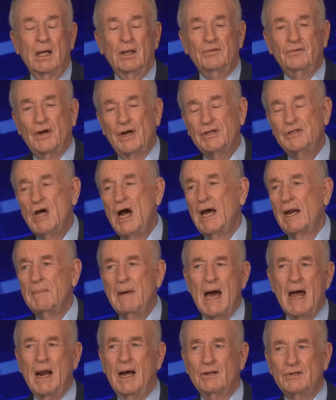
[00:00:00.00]
So they're talking
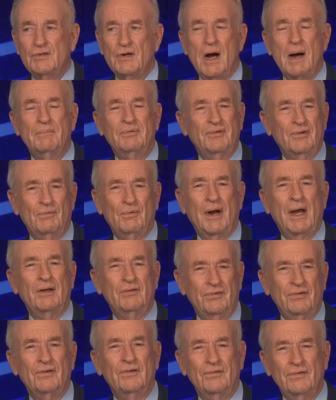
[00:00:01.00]
about how Trump's a
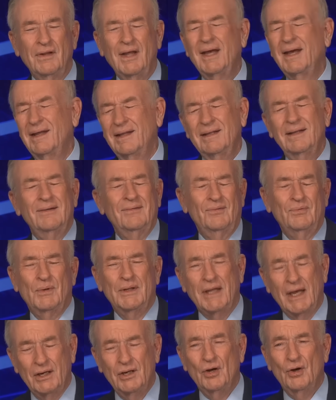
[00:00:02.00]
racist. They, it's
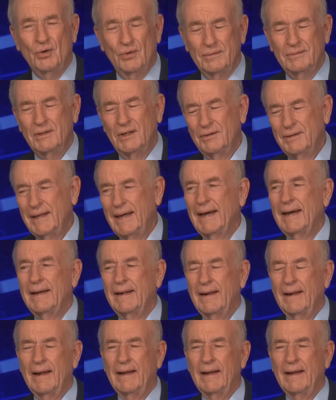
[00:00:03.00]
what they do, okay?